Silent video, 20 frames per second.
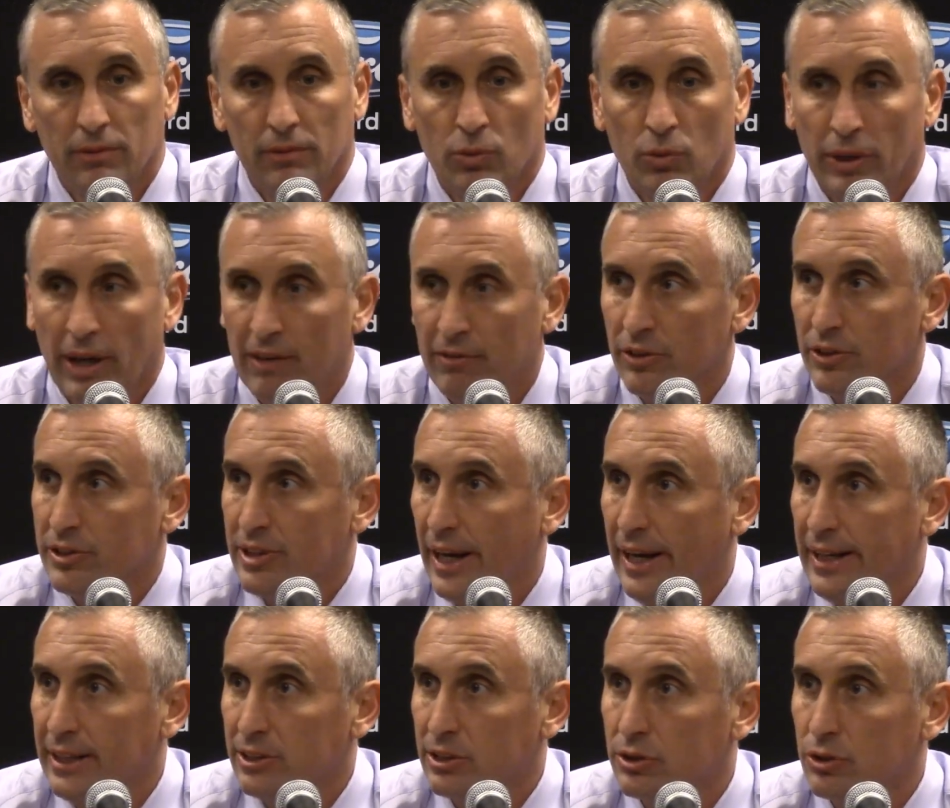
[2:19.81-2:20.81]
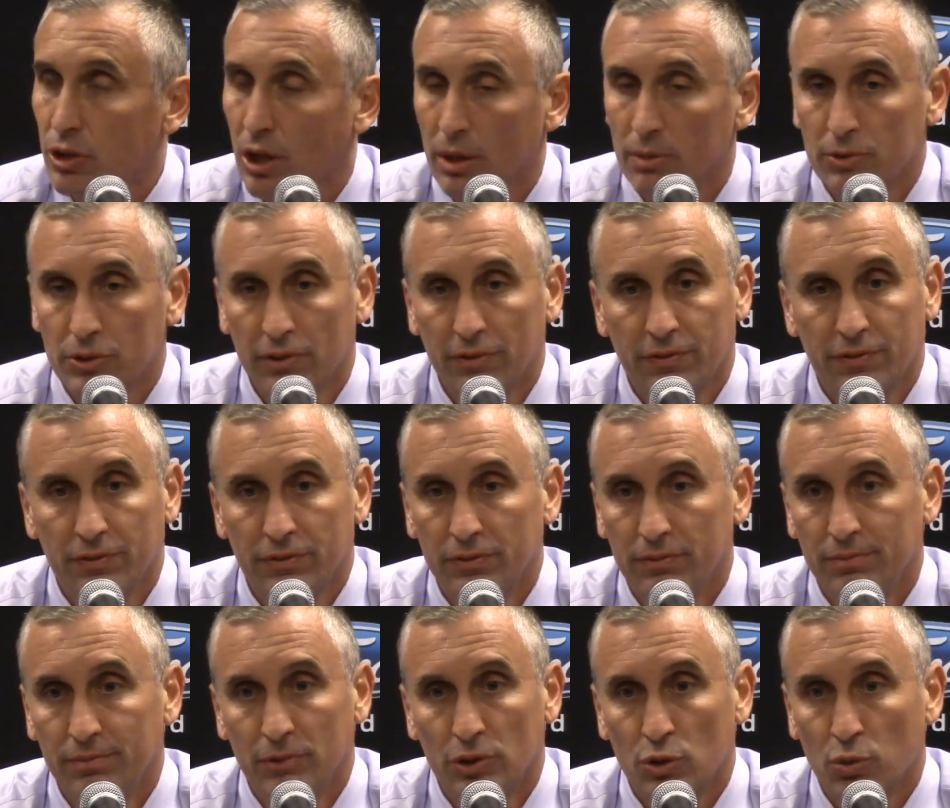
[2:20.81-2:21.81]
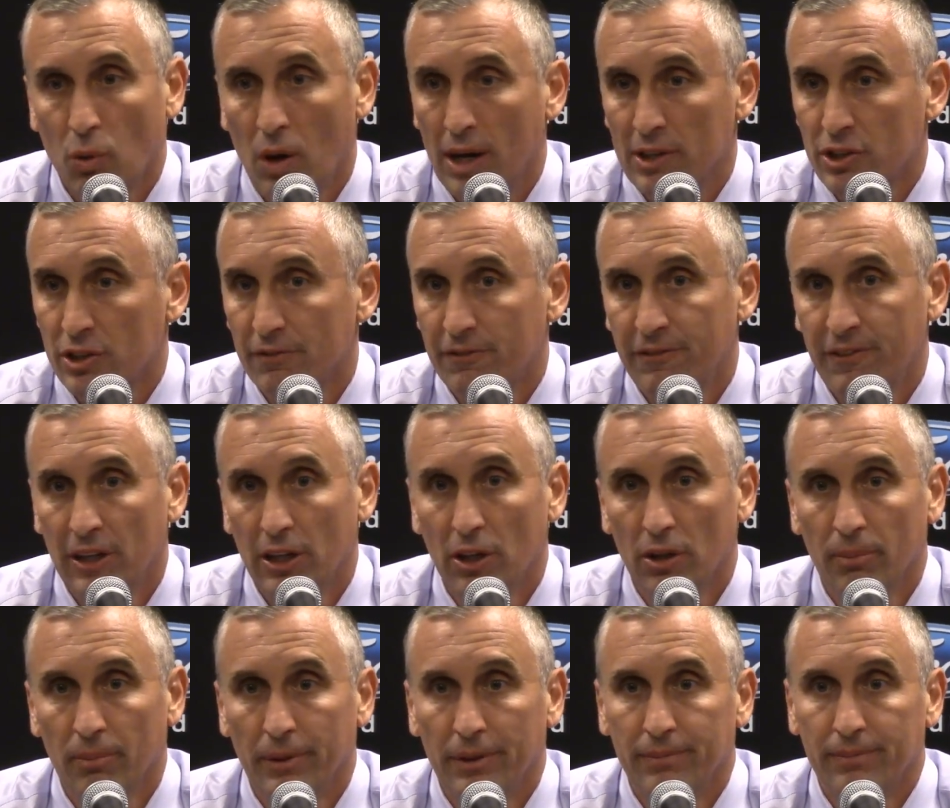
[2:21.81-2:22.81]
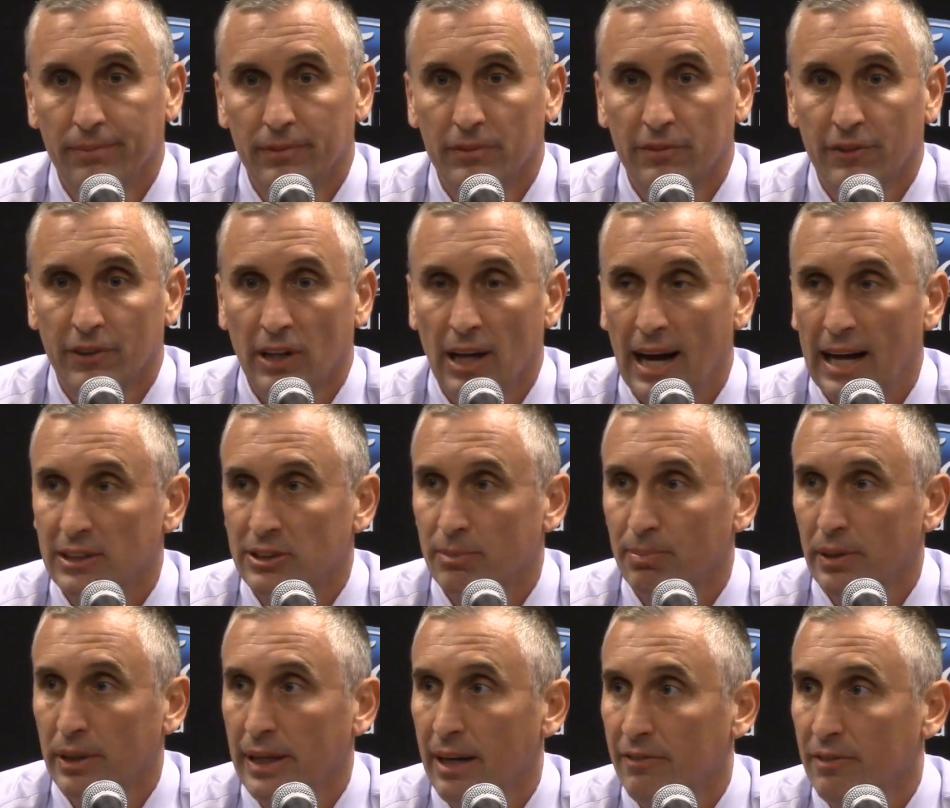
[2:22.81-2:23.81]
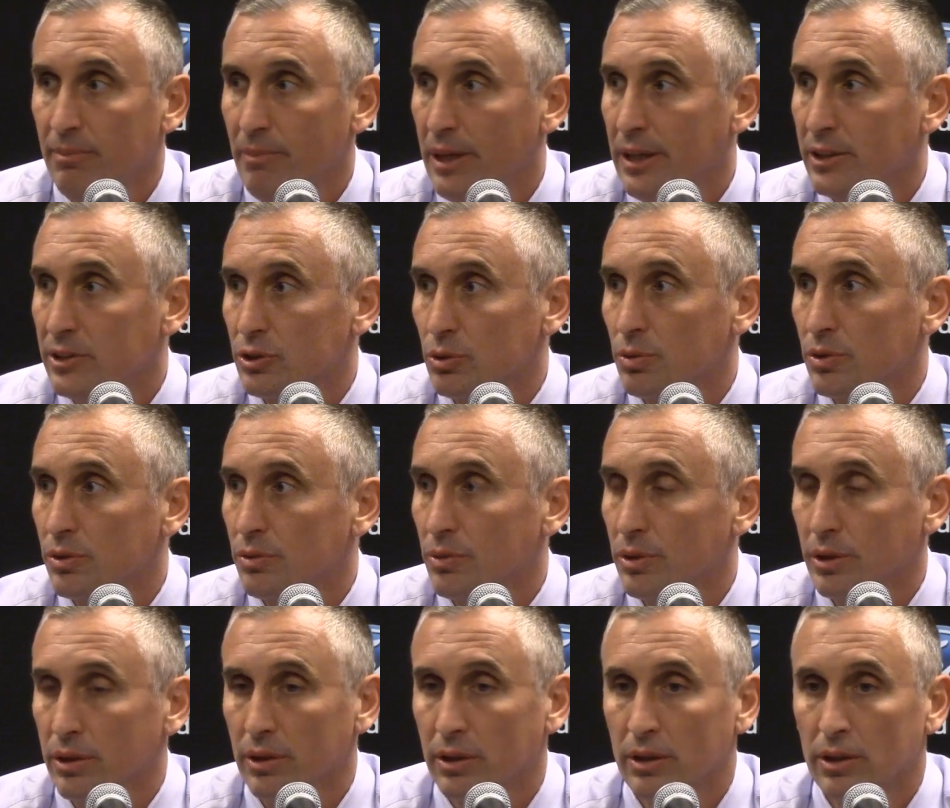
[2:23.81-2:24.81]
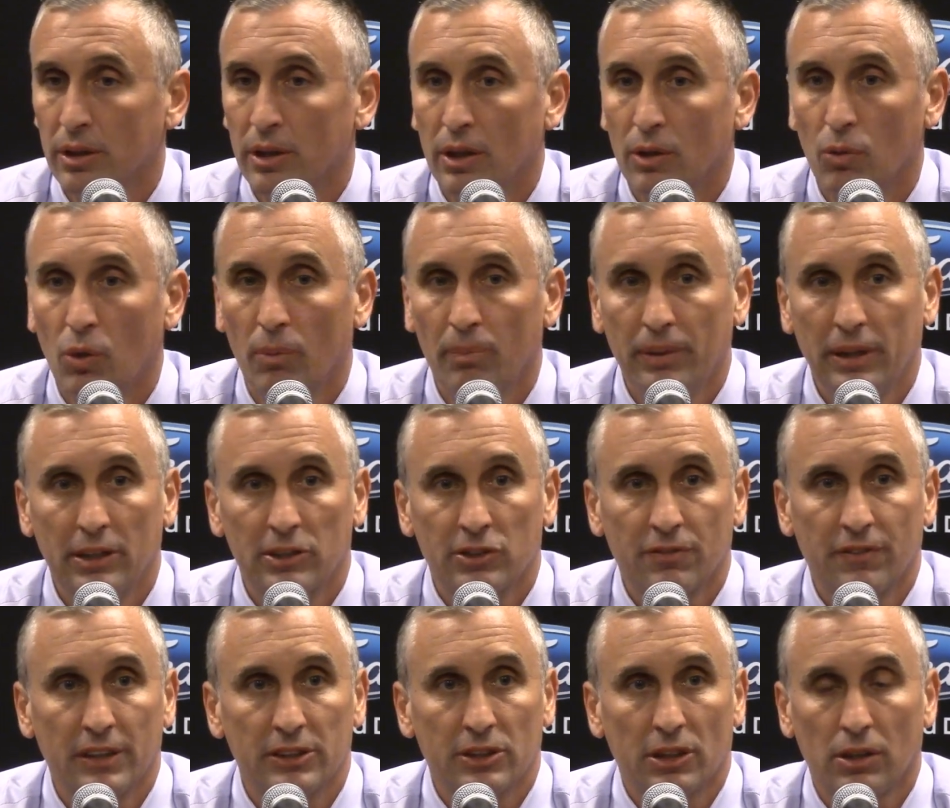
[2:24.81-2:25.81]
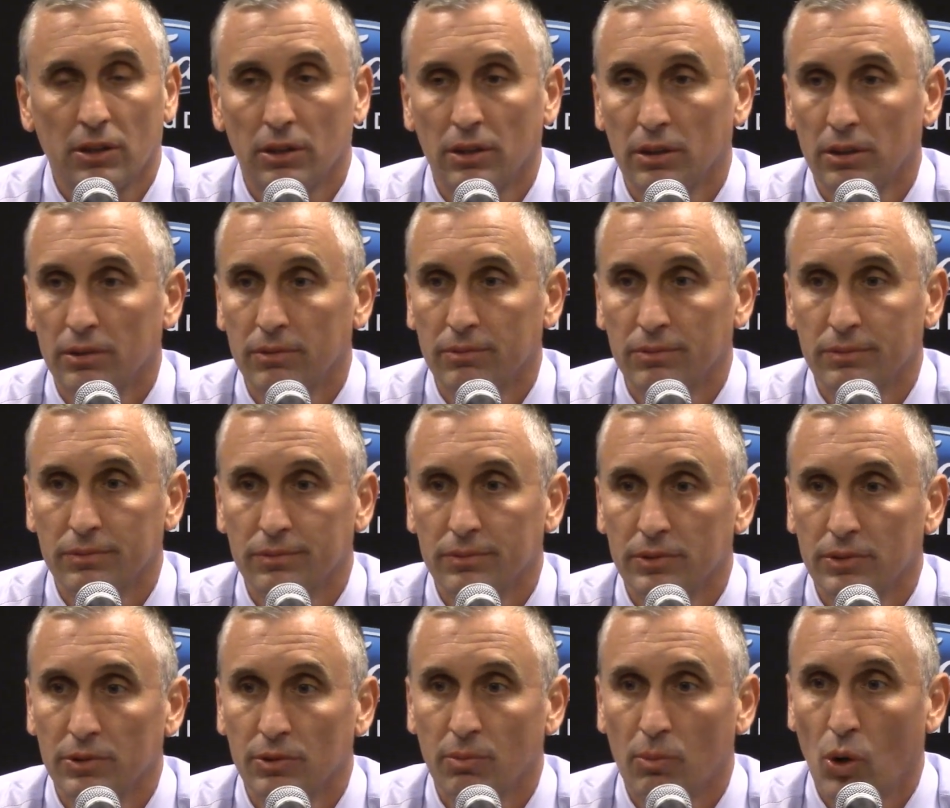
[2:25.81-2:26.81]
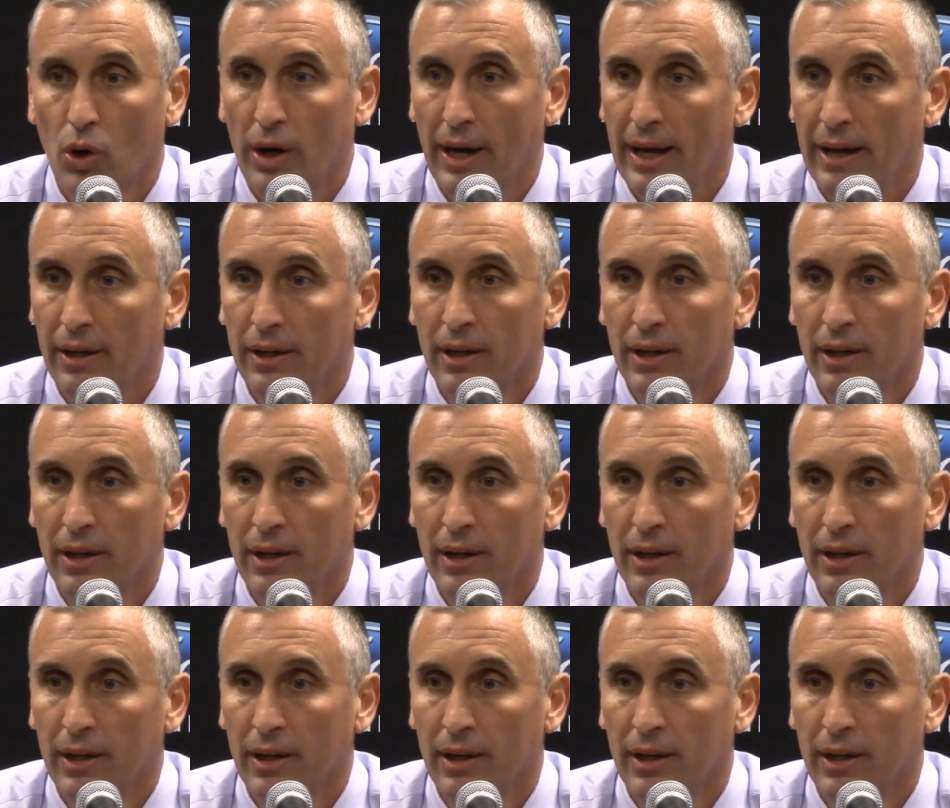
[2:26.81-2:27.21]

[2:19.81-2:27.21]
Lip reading: whatever it takes in terms of just watching film, and for guys to play heavy minutes, we won't be as physical and more.